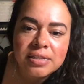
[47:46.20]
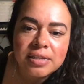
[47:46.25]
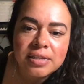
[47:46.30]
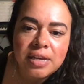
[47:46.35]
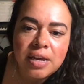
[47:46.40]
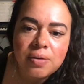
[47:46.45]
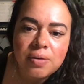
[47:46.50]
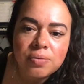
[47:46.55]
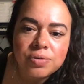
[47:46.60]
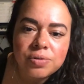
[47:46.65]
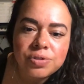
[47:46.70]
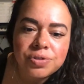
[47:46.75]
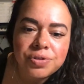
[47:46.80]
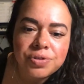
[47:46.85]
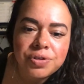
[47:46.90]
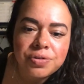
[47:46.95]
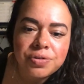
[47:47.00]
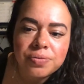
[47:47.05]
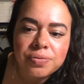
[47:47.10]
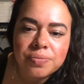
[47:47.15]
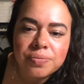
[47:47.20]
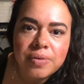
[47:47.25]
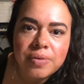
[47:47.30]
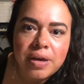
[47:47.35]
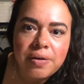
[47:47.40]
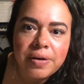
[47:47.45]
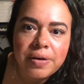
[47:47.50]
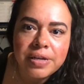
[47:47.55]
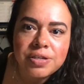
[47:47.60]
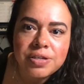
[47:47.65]
will show you
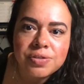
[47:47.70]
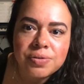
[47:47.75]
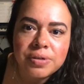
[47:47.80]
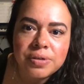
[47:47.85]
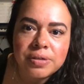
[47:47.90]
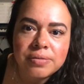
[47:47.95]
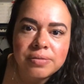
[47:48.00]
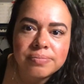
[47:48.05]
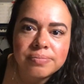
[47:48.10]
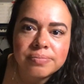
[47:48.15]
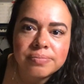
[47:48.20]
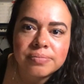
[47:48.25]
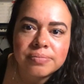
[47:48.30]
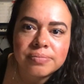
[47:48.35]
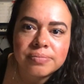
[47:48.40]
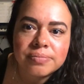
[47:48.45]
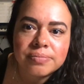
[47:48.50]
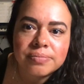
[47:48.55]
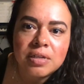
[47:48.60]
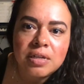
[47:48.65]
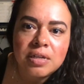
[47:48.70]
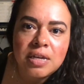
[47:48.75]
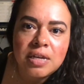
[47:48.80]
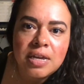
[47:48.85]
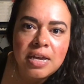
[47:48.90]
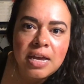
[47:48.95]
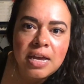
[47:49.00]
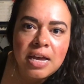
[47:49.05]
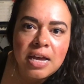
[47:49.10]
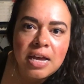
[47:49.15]
how I do it.
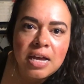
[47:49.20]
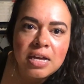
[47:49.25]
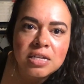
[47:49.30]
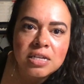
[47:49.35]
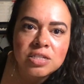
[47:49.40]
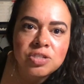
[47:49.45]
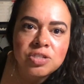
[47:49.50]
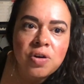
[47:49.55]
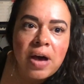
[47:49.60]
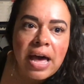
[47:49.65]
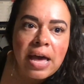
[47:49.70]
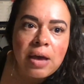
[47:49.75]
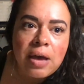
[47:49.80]
So I